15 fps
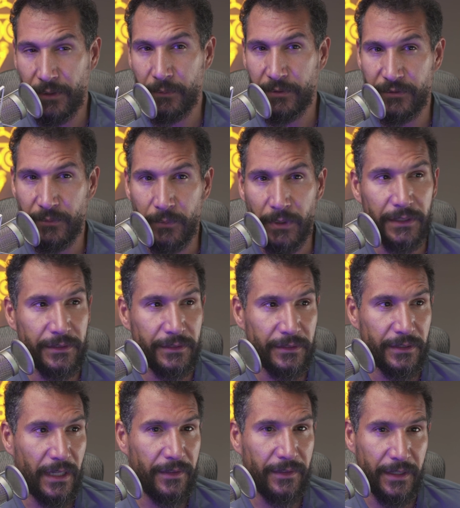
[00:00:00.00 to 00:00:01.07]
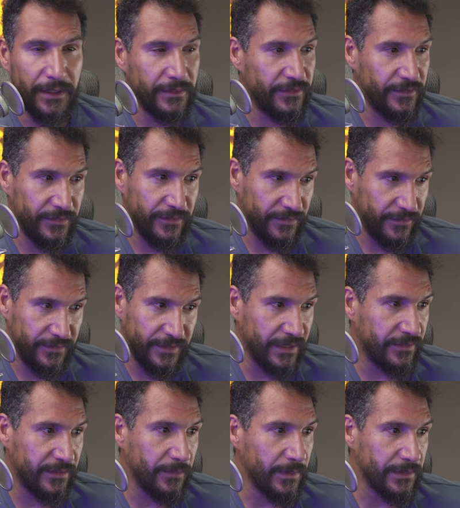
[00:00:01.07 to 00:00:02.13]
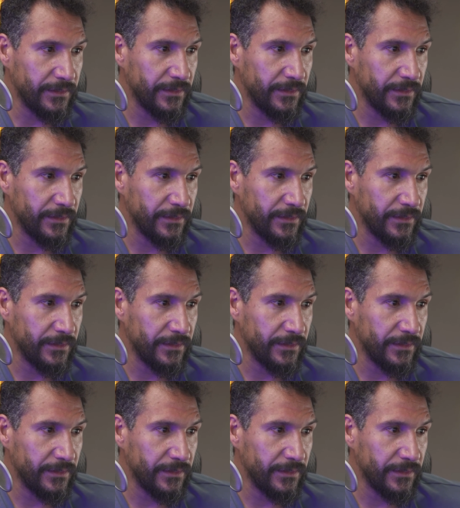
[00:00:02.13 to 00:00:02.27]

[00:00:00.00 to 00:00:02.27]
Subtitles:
what you want and then just stick to it,